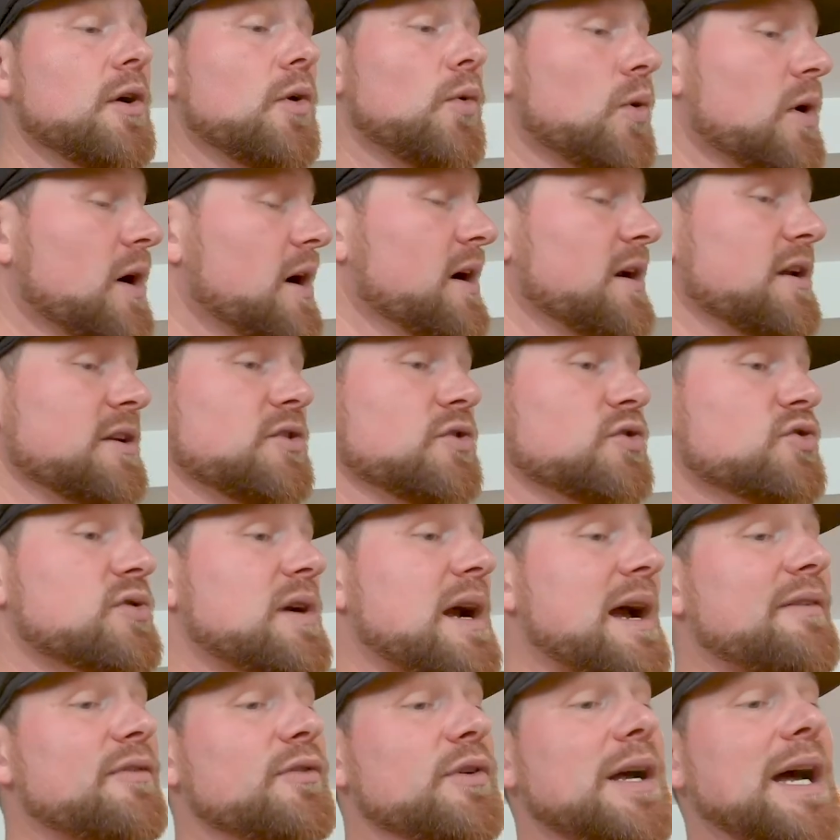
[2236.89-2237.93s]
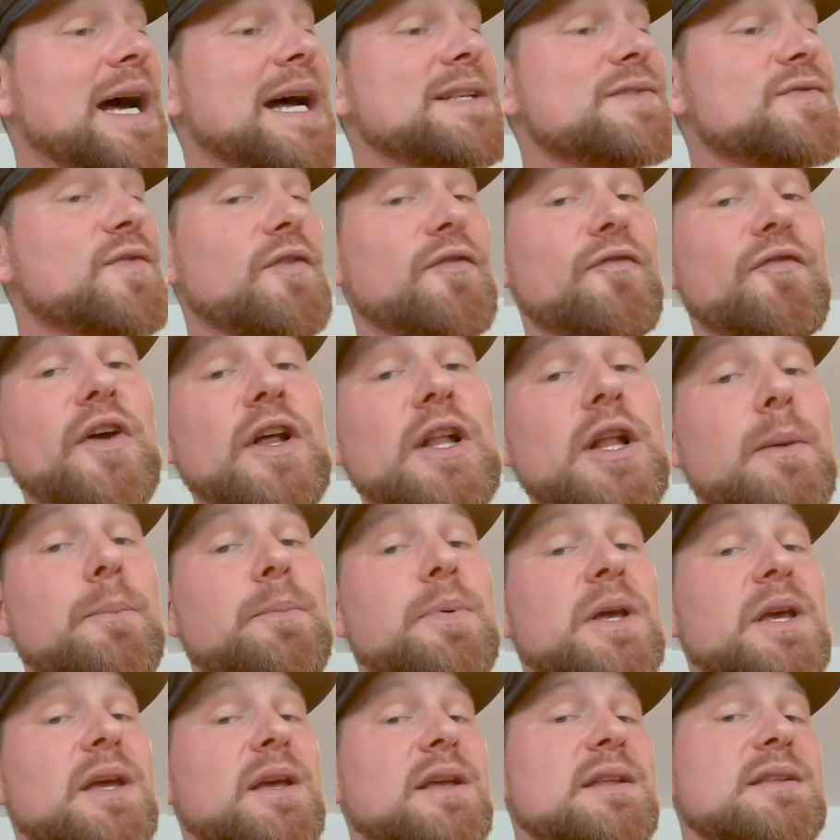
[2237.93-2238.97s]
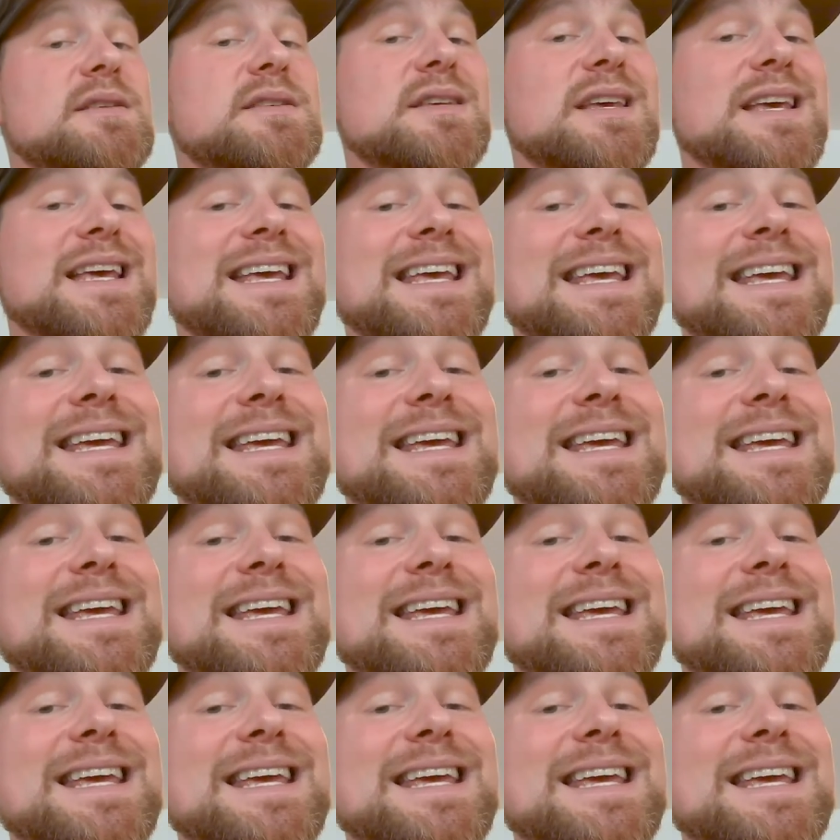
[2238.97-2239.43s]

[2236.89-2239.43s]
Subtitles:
We're going to do travel guides for Philippines,